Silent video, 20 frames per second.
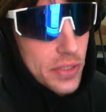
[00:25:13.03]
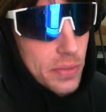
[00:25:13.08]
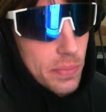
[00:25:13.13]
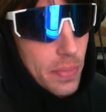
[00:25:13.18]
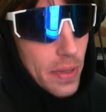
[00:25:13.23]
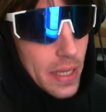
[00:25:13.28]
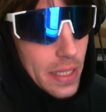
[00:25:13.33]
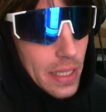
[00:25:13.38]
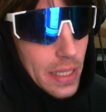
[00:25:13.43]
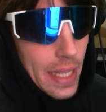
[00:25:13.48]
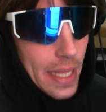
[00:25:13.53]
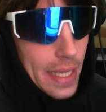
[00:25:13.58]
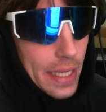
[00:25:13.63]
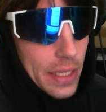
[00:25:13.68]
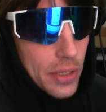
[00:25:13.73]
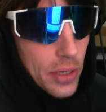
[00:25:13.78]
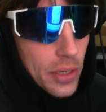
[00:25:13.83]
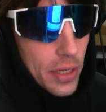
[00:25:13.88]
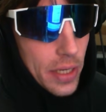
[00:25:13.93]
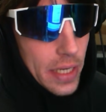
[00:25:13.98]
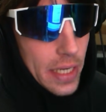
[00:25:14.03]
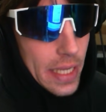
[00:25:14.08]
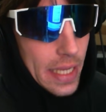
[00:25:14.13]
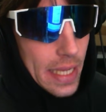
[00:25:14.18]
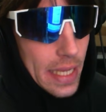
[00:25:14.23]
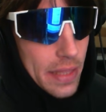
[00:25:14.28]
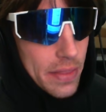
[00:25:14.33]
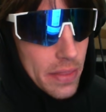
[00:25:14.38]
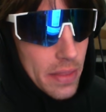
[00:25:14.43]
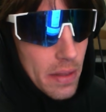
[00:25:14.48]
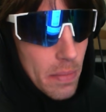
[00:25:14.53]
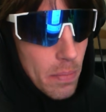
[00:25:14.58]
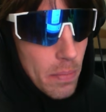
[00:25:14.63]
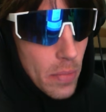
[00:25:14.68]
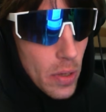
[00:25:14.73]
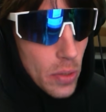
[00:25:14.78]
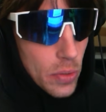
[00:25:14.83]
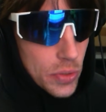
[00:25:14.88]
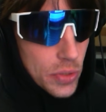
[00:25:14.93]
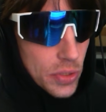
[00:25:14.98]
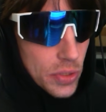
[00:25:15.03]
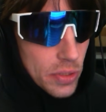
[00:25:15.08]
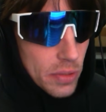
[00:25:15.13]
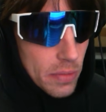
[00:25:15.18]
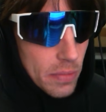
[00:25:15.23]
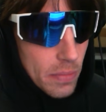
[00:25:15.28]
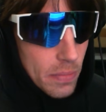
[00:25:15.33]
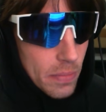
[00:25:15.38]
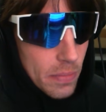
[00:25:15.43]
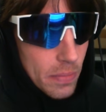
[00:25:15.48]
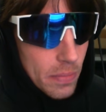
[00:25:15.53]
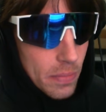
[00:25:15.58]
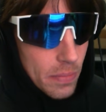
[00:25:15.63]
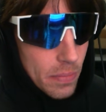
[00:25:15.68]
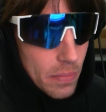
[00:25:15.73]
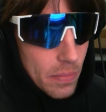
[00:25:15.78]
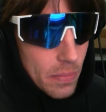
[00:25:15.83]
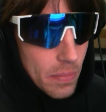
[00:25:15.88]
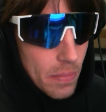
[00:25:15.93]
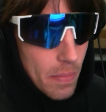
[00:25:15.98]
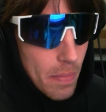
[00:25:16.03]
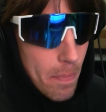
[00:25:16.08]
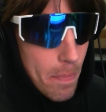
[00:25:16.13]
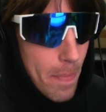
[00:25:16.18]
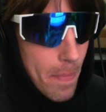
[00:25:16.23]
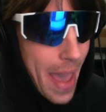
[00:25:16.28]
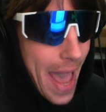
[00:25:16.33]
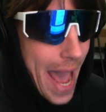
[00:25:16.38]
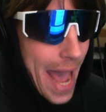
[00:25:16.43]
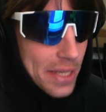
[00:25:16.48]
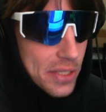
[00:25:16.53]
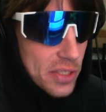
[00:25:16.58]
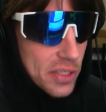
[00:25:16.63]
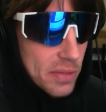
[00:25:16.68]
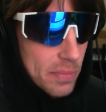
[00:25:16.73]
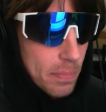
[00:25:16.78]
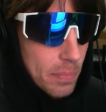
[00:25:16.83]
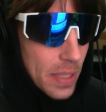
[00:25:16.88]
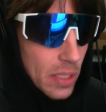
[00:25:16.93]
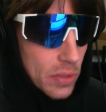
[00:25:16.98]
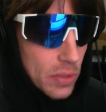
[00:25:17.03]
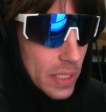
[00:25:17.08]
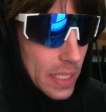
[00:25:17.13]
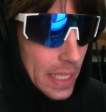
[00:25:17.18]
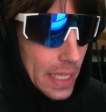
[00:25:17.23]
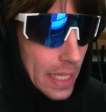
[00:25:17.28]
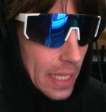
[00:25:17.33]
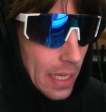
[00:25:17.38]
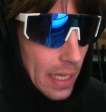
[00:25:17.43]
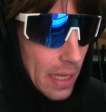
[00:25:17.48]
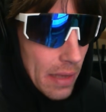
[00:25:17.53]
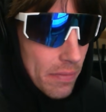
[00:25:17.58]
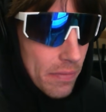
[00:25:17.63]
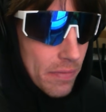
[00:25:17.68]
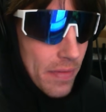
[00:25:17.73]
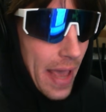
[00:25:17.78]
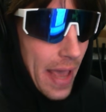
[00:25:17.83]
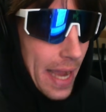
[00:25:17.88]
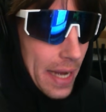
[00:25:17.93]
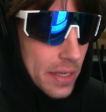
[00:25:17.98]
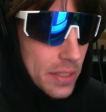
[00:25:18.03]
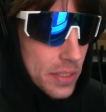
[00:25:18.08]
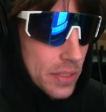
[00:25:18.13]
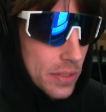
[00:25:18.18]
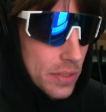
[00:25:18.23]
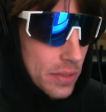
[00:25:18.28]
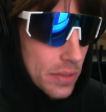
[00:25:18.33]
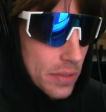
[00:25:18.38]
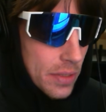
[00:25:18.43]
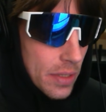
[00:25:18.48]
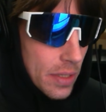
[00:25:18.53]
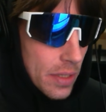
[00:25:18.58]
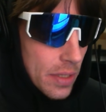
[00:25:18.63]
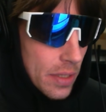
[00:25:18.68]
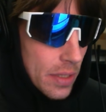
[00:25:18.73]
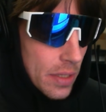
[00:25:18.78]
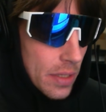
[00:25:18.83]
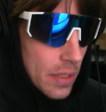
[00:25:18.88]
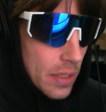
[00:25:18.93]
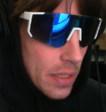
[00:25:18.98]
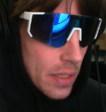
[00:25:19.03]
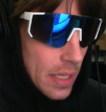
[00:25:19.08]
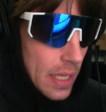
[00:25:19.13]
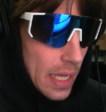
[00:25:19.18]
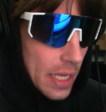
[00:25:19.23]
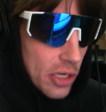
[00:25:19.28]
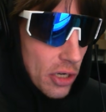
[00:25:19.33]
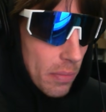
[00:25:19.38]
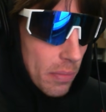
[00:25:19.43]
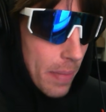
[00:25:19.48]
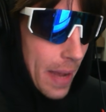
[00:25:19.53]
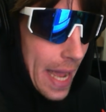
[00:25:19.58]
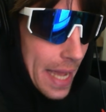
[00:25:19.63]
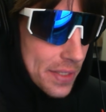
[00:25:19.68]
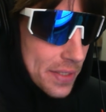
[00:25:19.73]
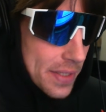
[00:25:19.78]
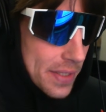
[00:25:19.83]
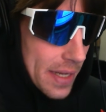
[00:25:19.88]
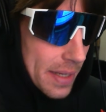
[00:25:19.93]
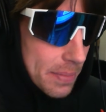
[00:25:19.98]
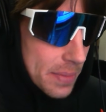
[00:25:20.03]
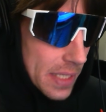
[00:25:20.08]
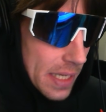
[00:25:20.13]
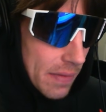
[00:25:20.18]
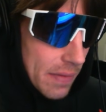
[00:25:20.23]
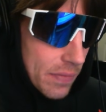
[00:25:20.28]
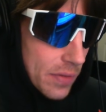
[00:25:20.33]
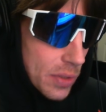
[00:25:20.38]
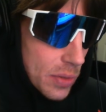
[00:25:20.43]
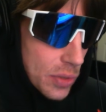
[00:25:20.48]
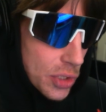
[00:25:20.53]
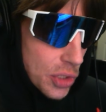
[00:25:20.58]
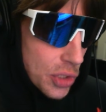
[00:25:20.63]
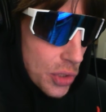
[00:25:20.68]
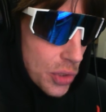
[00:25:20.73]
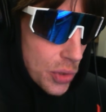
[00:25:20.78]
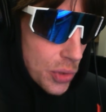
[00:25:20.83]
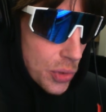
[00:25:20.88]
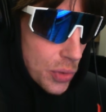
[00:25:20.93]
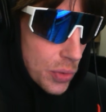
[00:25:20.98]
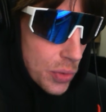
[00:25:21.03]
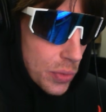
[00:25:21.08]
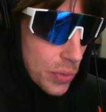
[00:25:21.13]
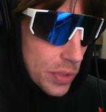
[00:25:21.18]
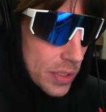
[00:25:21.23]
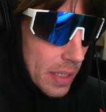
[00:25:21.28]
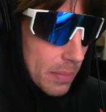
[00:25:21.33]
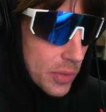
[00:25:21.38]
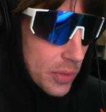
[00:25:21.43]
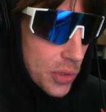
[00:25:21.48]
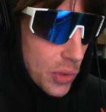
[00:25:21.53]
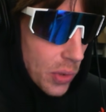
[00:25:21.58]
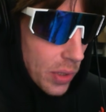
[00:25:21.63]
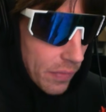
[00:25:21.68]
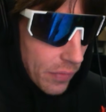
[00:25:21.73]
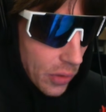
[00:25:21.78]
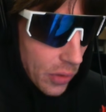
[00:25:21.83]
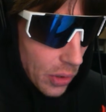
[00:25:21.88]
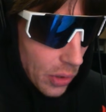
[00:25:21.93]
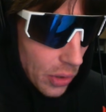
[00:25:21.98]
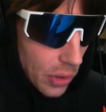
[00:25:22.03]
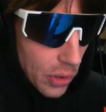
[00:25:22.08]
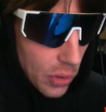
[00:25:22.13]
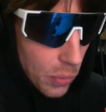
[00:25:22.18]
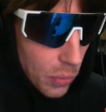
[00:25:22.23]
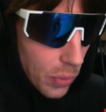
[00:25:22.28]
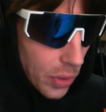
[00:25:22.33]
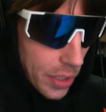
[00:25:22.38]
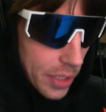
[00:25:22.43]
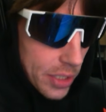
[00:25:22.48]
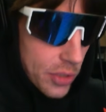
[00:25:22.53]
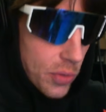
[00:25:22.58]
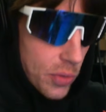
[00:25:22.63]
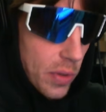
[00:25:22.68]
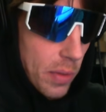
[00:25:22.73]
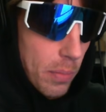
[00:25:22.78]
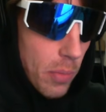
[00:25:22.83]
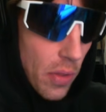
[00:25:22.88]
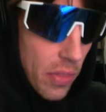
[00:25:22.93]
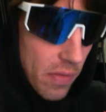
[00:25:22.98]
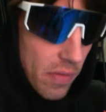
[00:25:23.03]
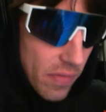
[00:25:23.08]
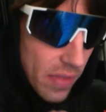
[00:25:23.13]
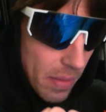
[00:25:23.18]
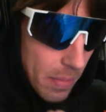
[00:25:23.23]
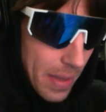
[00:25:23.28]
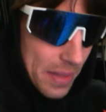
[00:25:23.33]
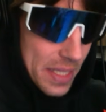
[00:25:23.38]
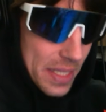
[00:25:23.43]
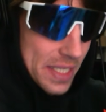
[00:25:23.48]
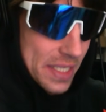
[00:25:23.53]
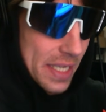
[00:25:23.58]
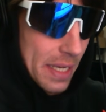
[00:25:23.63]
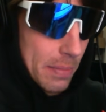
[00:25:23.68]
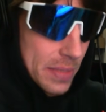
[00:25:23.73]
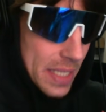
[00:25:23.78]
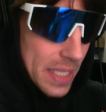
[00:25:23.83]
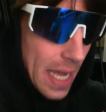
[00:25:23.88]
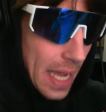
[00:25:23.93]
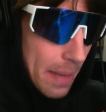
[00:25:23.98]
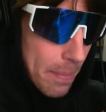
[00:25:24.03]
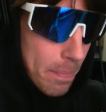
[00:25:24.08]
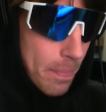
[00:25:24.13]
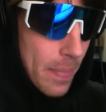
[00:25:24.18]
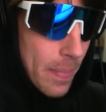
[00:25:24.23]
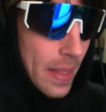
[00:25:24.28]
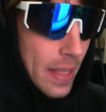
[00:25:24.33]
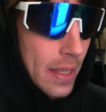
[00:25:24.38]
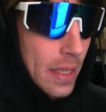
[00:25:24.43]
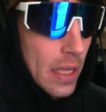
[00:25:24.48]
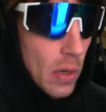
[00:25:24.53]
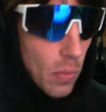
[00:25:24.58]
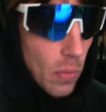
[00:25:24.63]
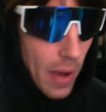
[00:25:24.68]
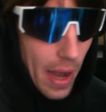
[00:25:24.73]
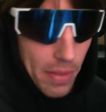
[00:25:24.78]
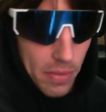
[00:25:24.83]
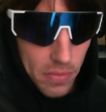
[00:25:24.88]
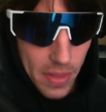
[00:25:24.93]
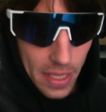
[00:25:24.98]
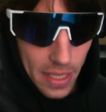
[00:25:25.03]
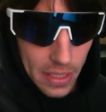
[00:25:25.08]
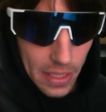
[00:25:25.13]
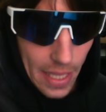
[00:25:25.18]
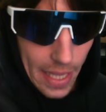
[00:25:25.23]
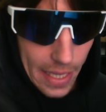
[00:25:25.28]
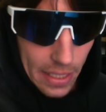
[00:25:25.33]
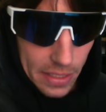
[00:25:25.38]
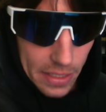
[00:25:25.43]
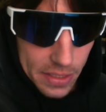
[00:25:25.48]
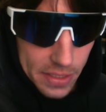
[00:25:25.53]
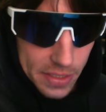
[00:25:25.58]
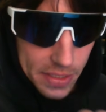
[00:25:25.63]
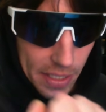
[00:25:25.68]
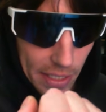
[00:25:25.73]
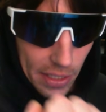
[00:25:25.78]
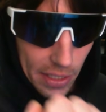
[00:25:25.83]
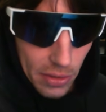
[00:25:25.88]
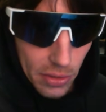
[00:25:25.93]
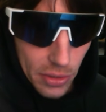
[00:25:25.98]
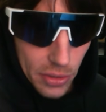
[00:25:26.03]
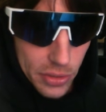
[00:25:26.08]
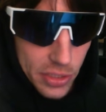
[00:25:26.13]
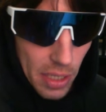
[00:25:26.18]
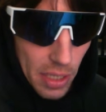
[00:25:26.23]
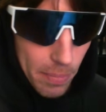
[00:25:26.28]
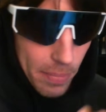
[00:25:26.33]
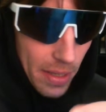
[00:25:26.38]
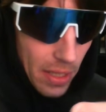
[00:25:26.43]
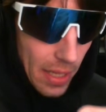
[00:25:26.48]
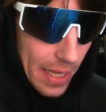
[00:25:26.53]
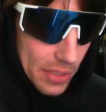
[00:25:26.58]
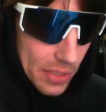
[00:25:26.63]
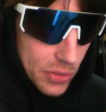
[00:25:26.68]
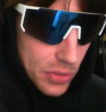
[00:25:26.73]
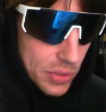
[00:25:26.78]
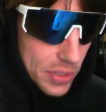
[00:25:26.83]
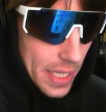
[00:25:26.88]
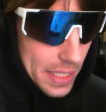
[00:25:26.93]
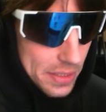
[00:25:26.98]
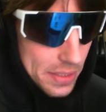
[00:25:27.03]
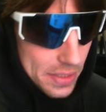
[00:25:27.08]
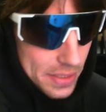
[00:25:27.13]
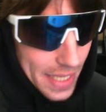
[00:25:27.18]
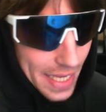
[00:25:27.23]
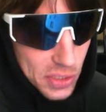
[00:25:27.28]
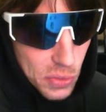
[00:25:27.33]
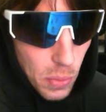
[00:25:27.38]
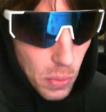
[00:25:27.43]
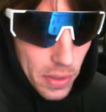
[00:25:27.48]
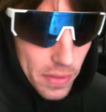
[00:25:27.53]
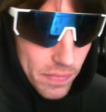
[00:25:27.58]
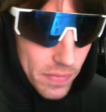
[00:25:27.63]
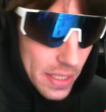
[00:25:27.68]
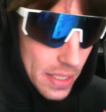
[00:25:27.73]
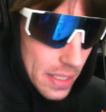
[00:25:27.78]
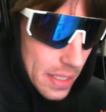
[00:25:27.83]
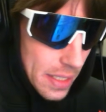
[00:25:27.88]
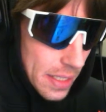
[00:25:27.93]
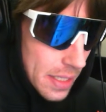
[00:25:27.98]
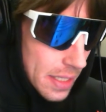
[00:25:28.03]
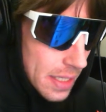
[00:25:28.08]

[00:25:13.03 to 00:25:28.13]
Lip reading: but like, you're gonna get the most mass building effect in your biceps if you do some sort of curl where you're doing both of them at the same time, rather than like singular dumbbell exercises. That's one of the